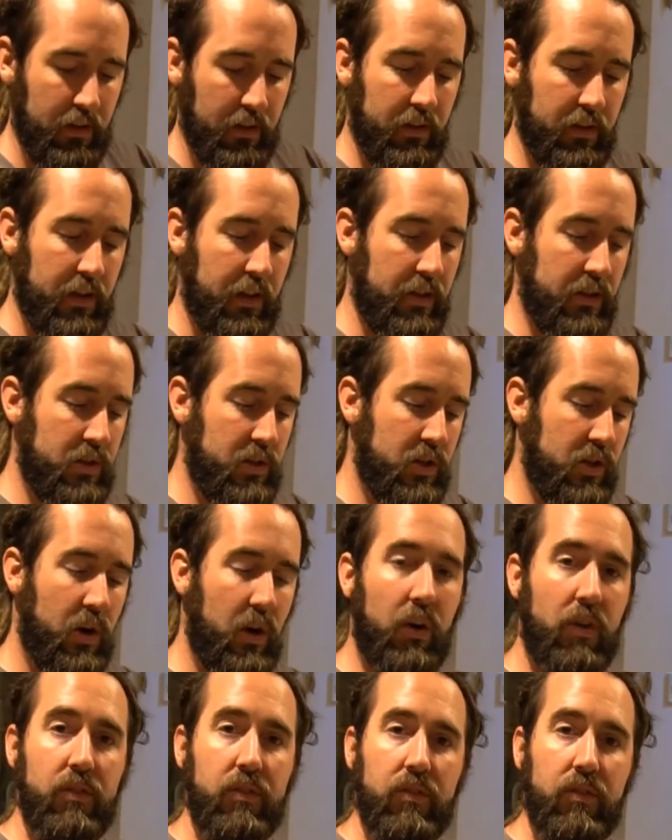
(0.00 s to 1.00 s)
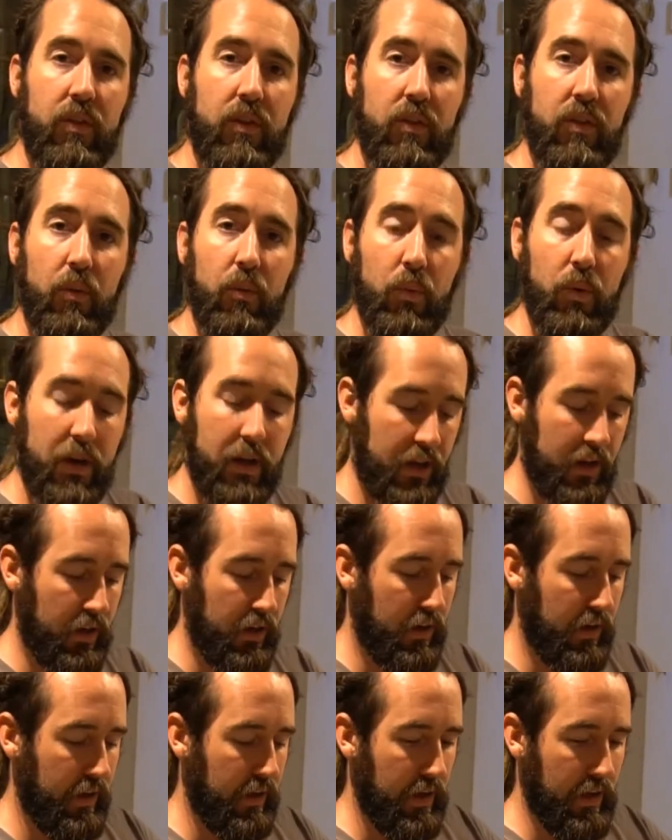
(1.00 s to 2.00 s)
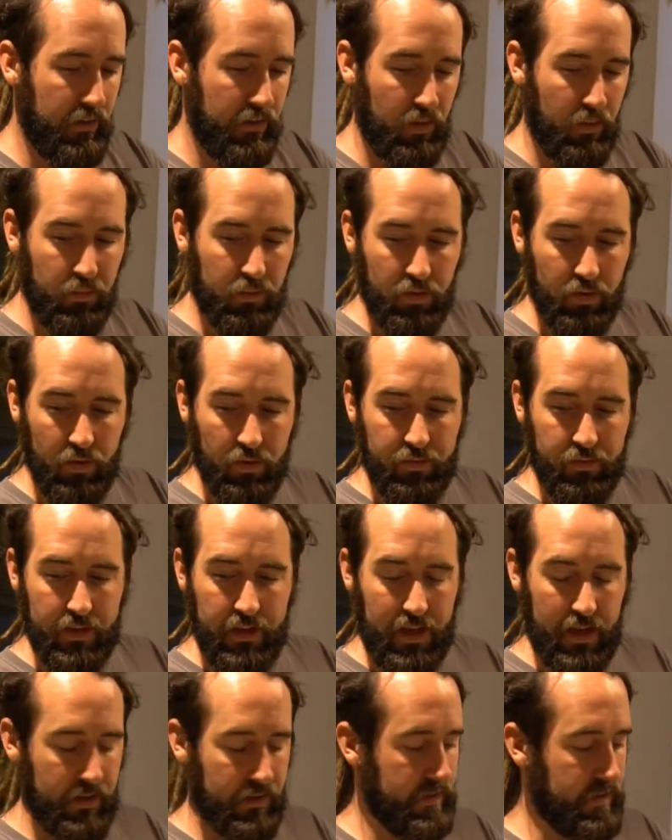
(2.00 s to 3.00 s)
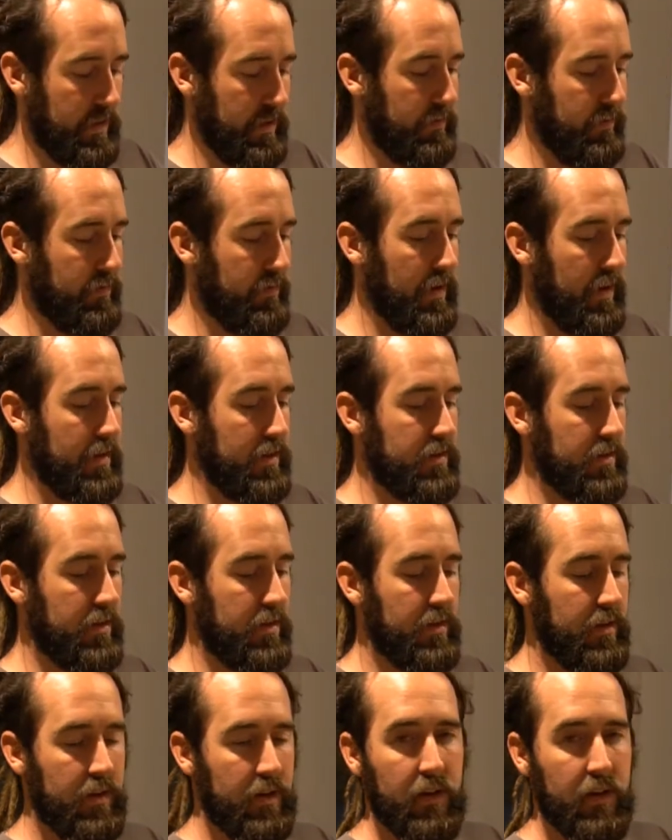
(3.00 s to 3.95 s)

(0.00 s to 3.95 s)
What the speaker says: the chance that we're going to get some sort of nasty infection.